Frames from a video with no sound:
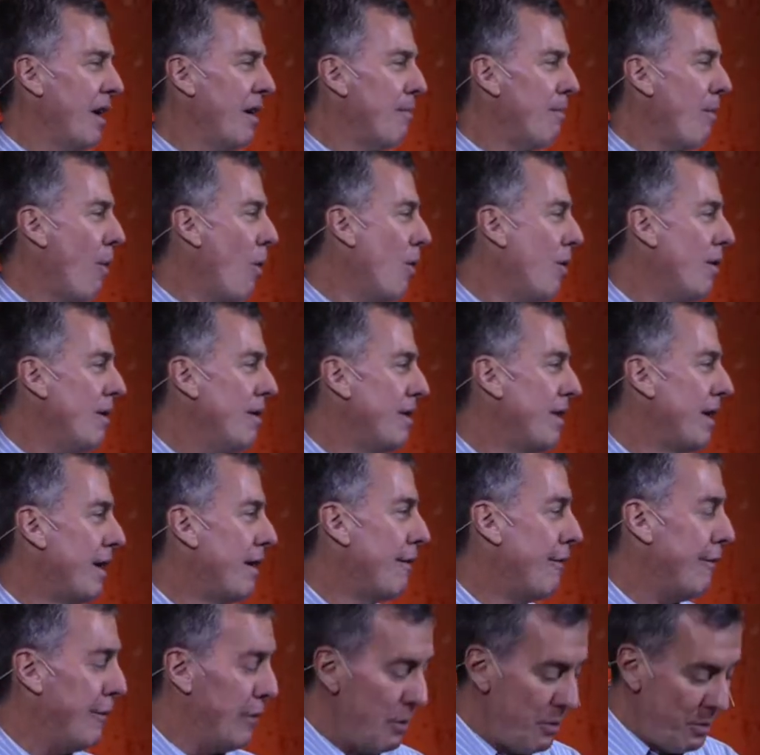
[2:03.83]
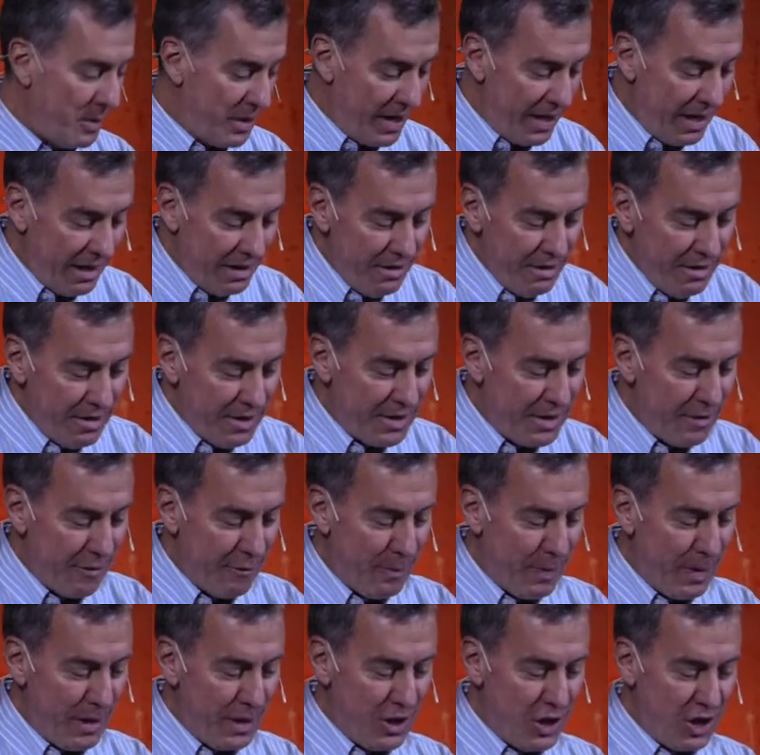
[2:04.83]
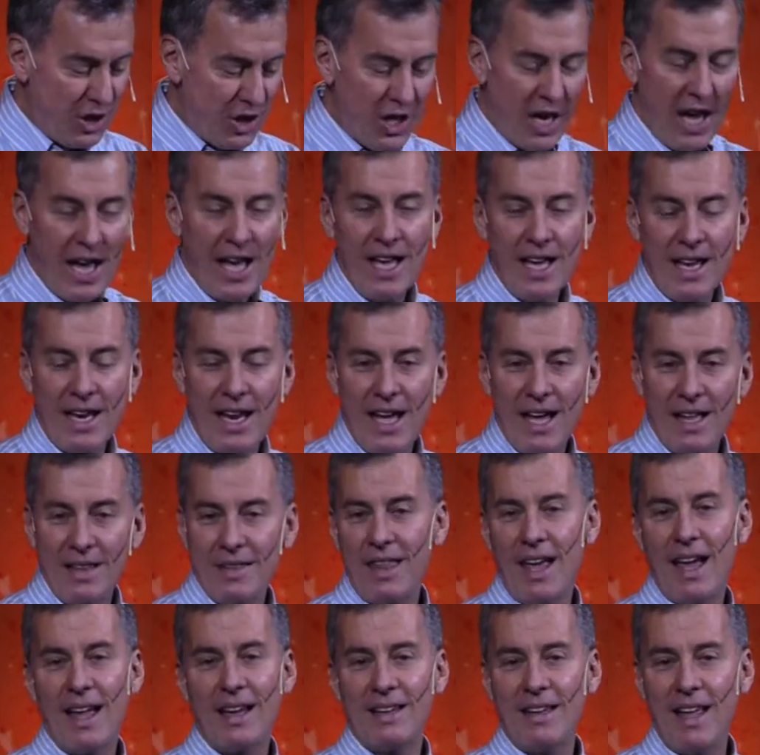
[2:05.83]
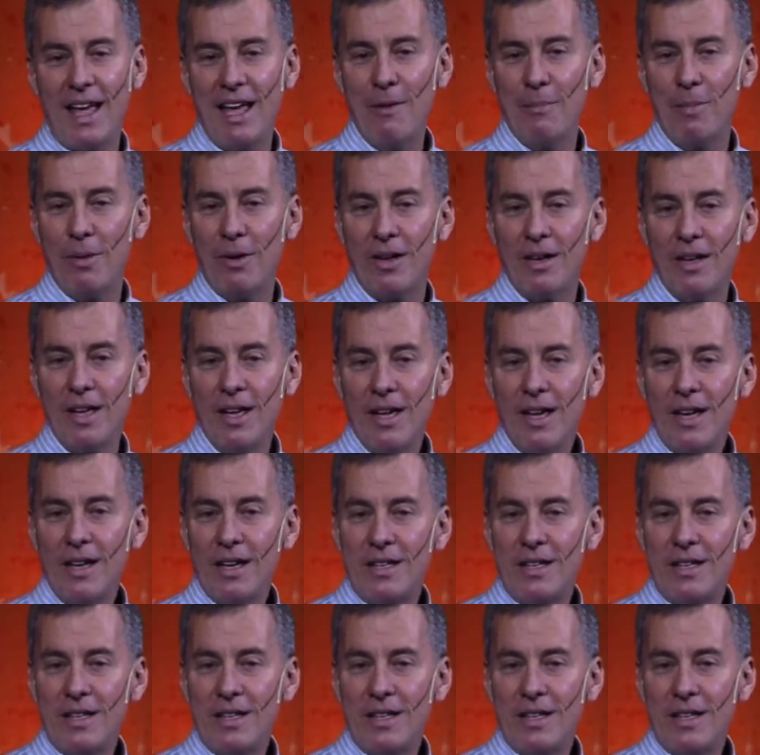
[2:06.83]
More than a few tears have been shed at that table.